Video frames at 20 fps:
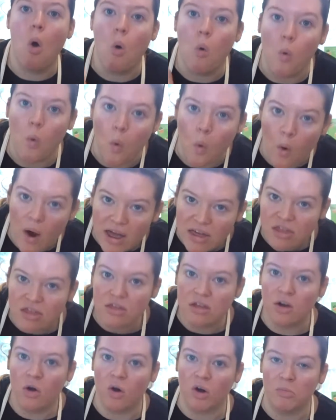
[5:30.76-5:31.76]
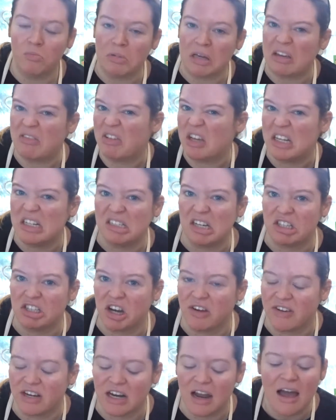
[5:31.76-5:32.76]
with the corned beef in a Dutch
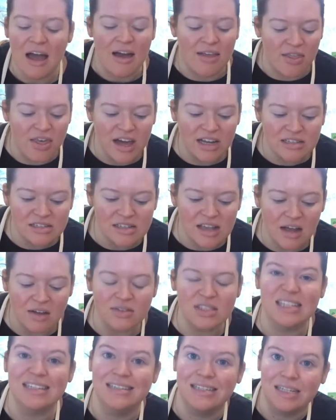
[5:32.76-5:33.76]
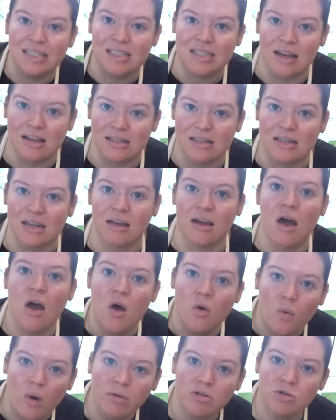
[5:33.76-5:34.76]
oven. That sounds disgusting.
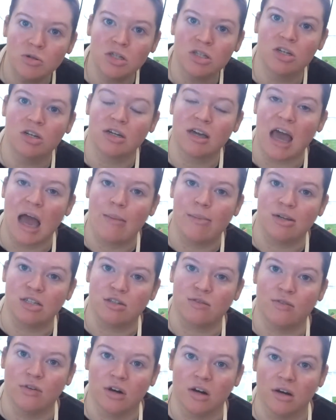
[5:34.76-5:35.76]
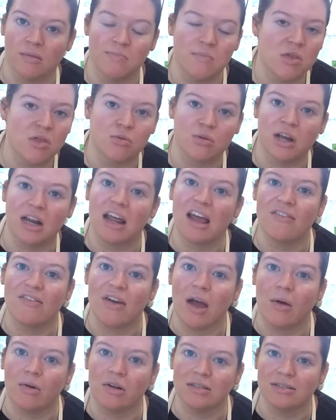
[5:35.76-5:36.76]
Why would you want to cook cabbage for 3.5
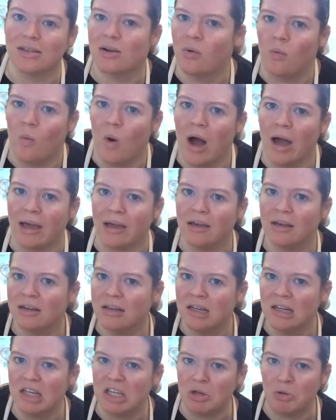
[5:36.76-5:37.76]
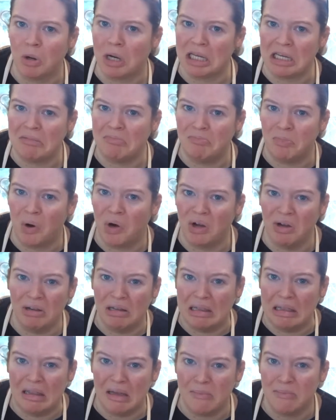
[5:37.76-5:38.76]
hours? Why? You want to eat
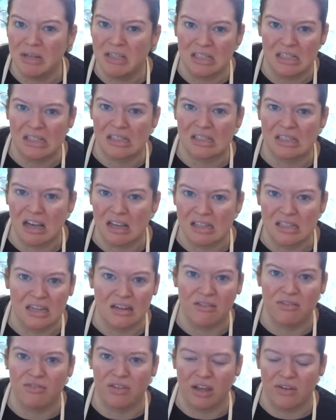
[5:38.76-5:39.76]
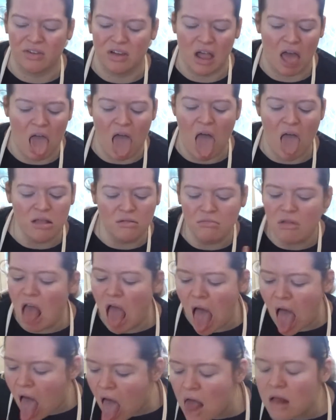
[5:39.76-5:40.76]
boiled, limp, disgusting flavor?
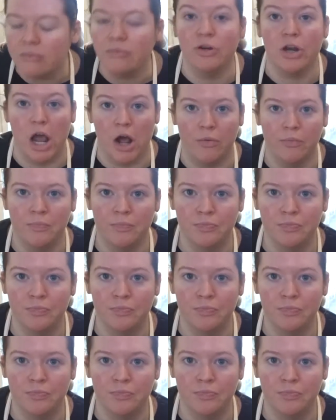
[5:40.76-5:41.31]
No.